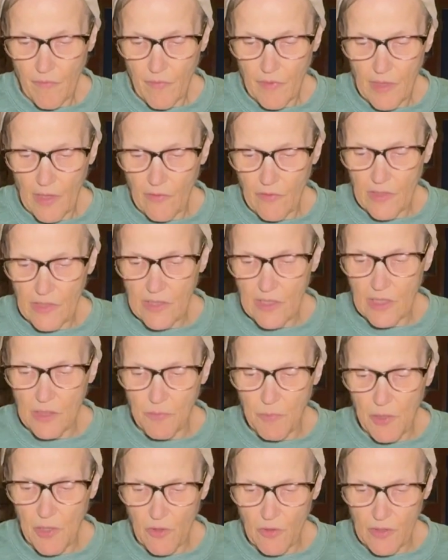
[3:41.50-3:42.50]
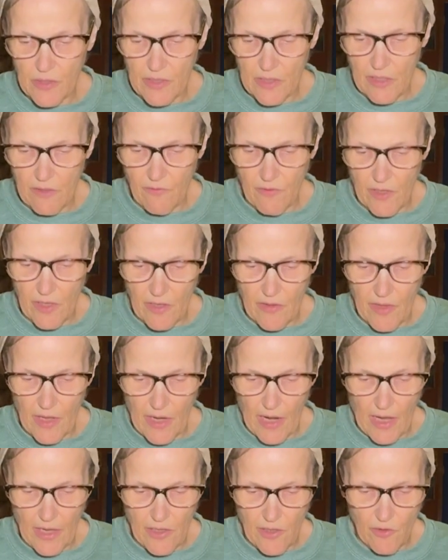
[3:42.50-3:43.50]
Now this is pure stevia that
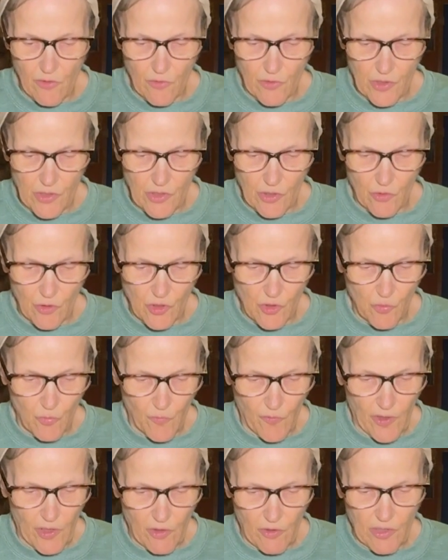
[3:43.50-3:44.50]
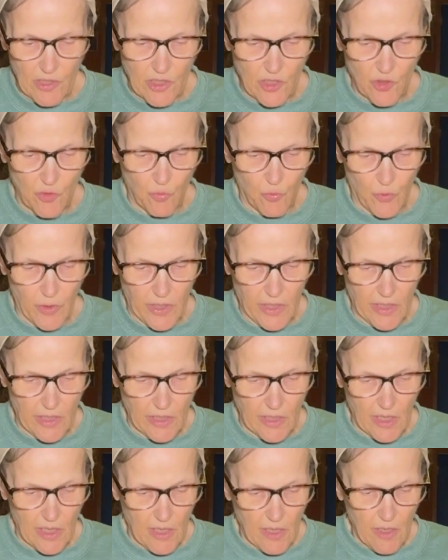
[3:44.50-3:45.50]
I use, so it's very sweet.